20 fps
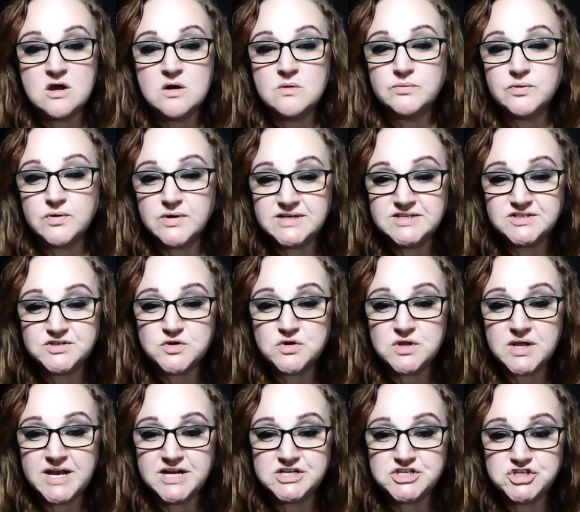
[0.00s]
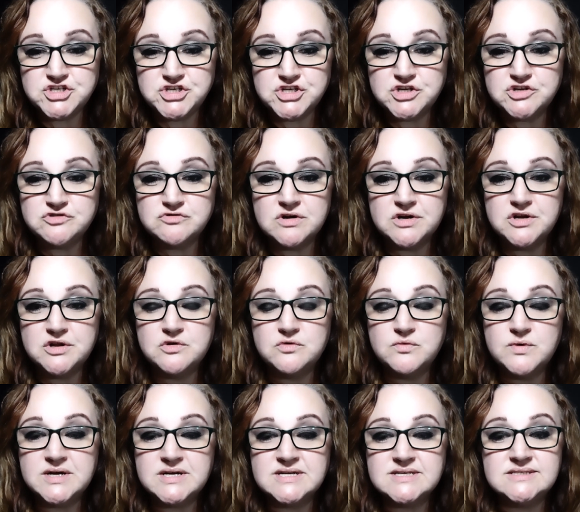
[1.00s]
Preschool-aged children who
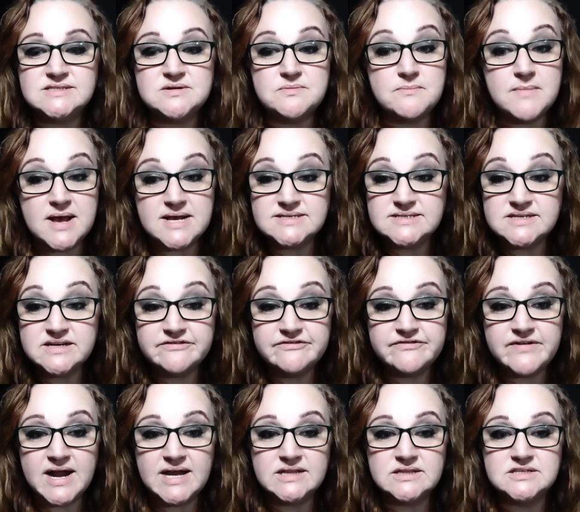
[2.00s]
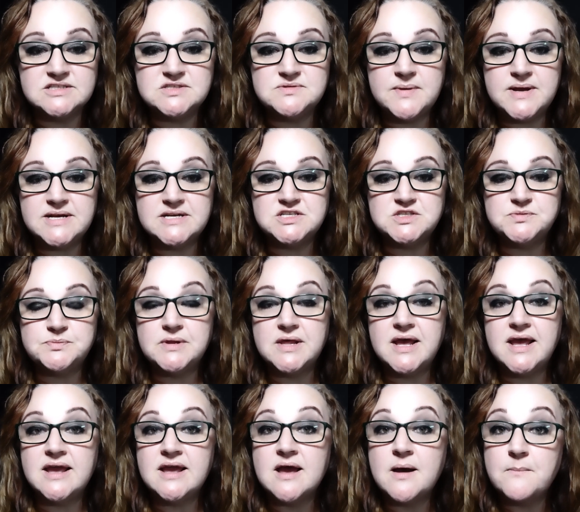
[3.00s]
witness domestic violence may
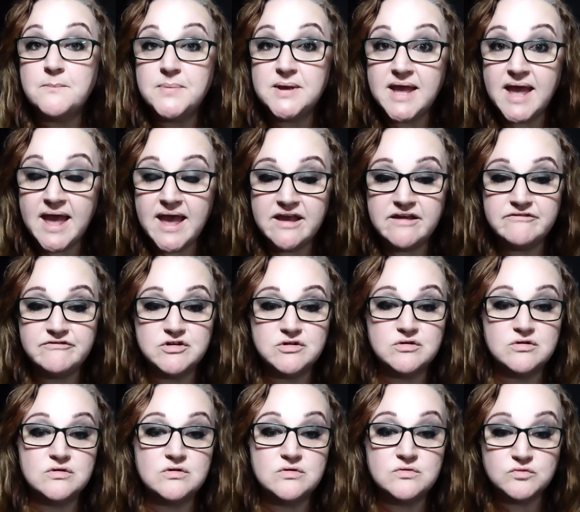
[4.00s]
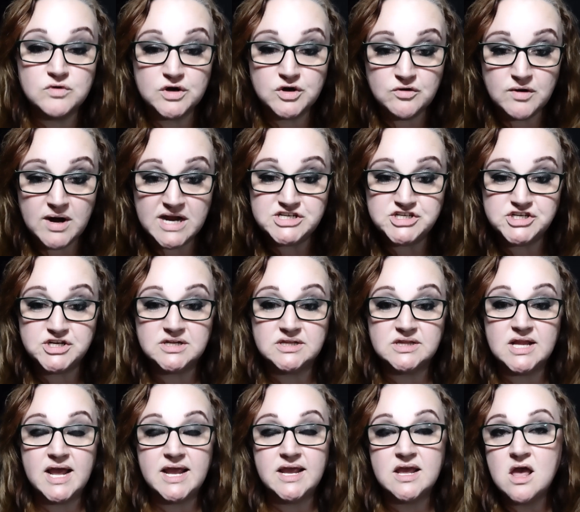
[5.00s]
display behavioral regression,
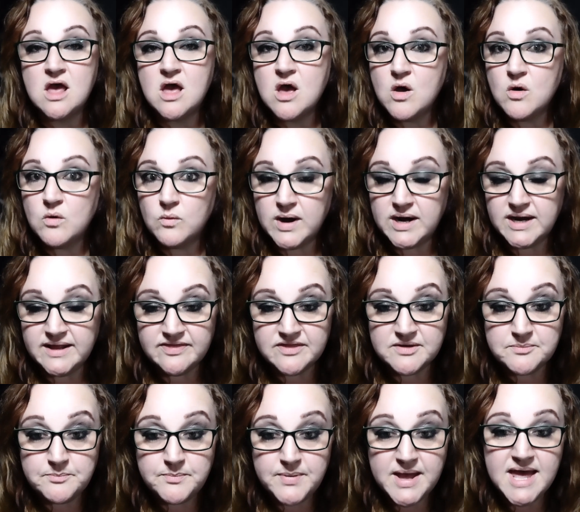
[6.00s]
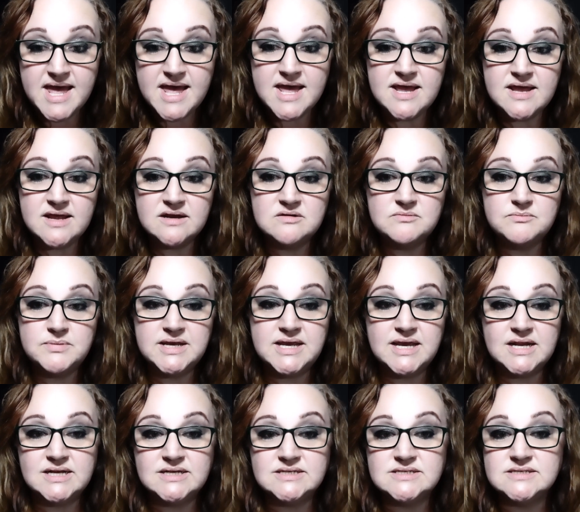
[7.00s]
like wetting the bed,
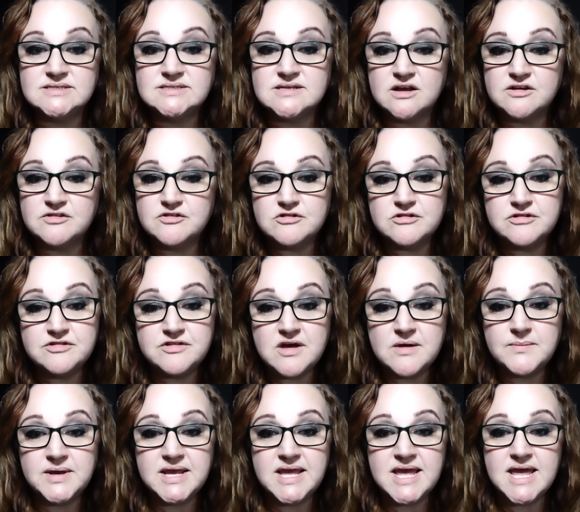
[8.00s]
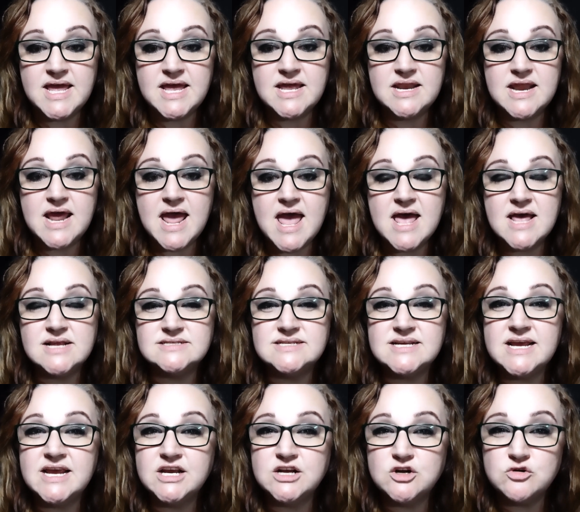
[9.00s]
beginning to suck their thumb again, and
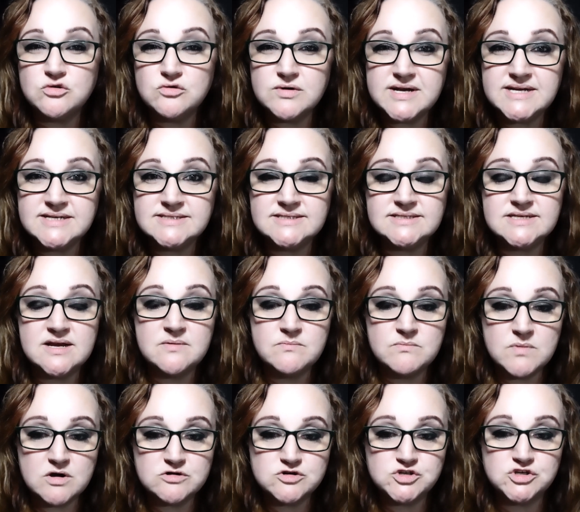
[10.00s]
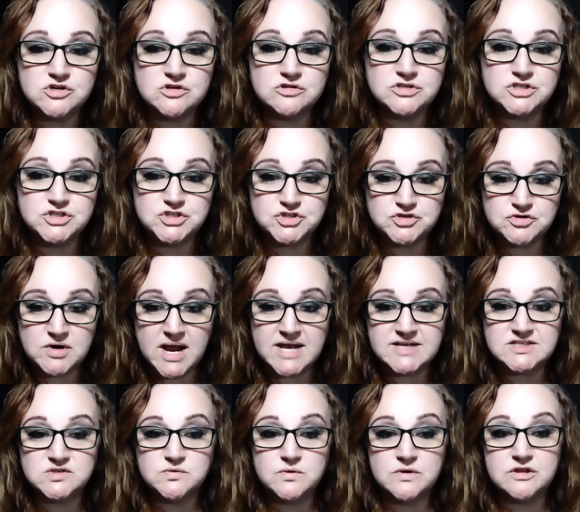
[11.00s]
increased emotional
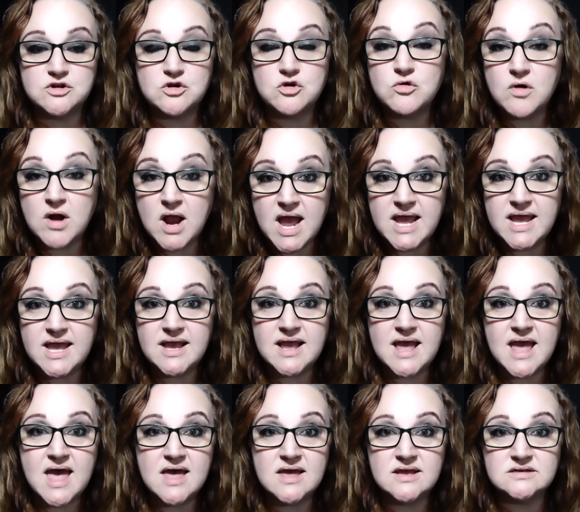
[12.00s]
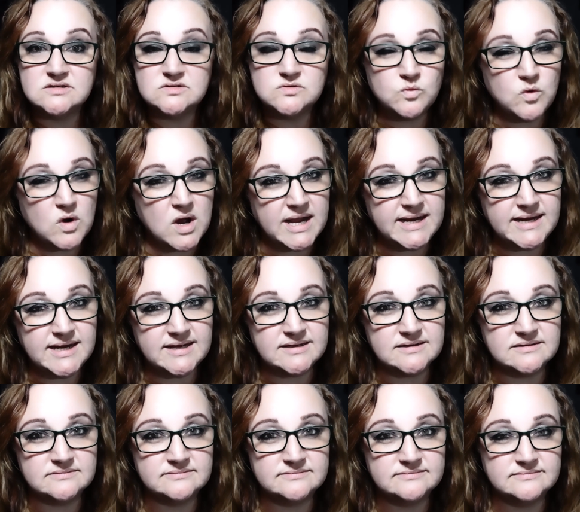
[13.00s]
distress with crying and
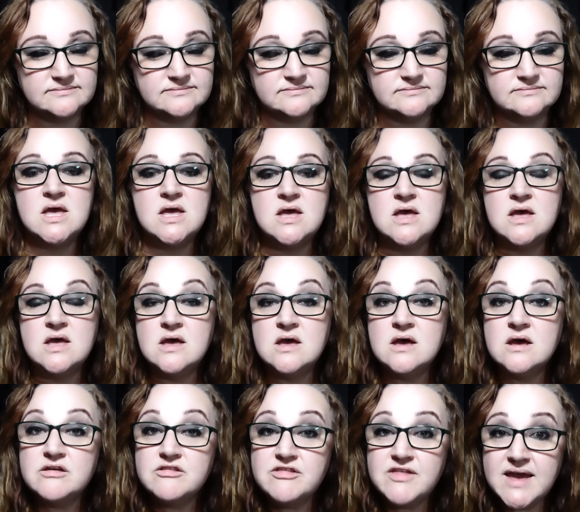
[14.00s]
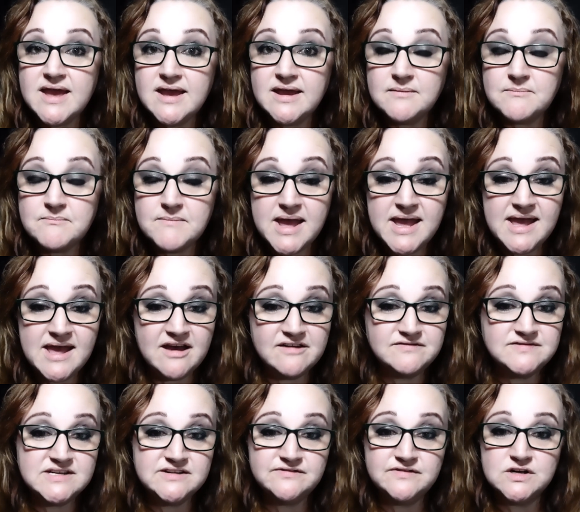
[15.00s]
whining. They may
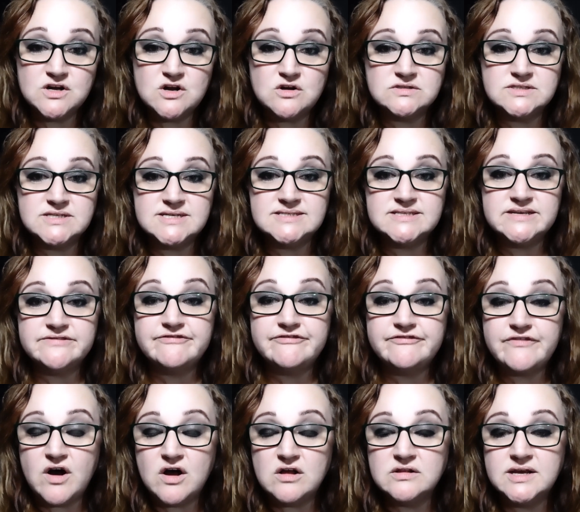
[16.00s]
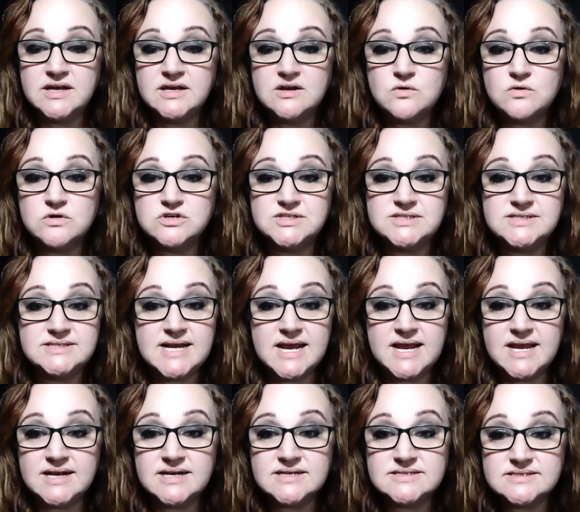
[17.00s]
have difficulties in falling or
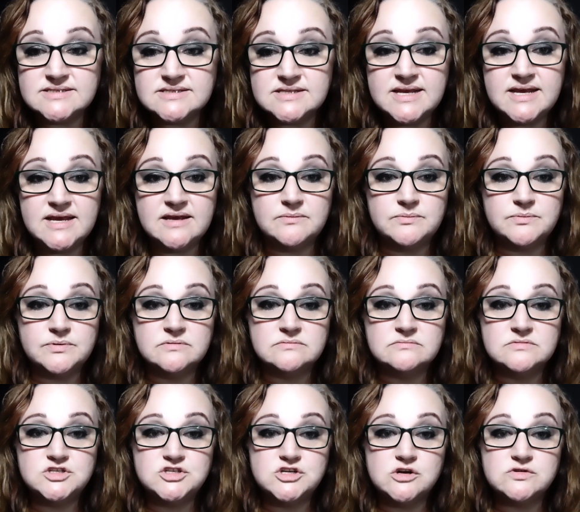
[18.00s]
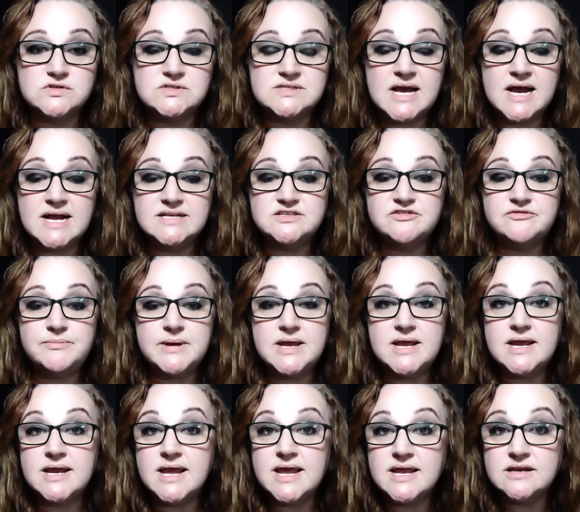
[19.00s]
staying asleep, show signs of
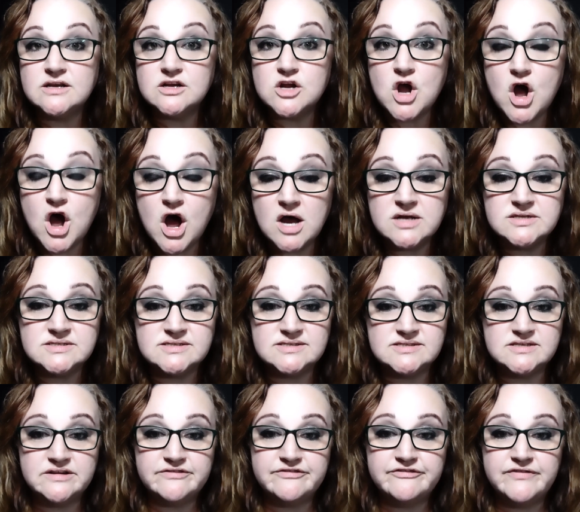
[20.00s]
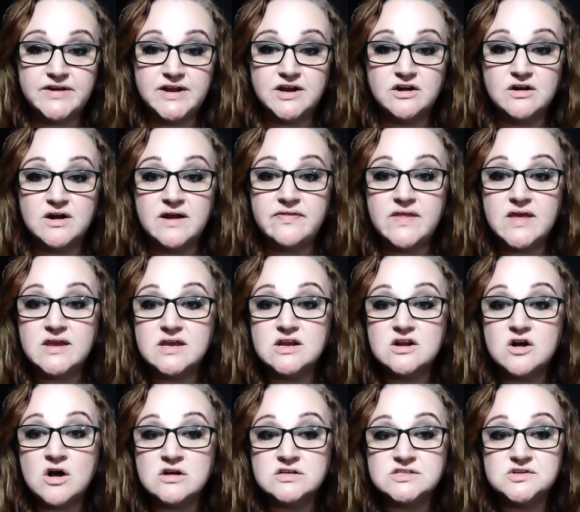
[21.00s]
being in constant fear, and they could
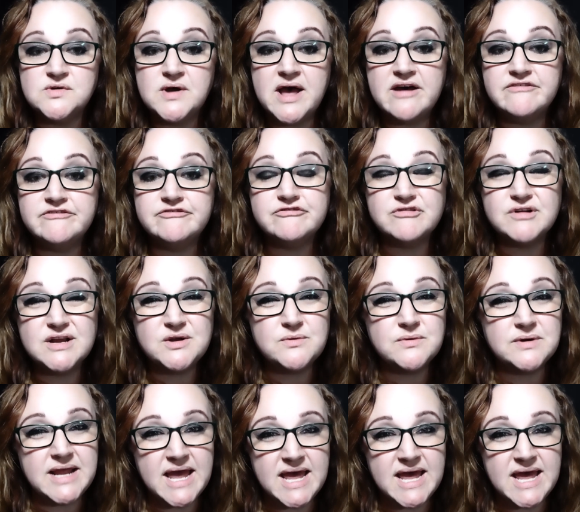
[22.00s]
also have frequent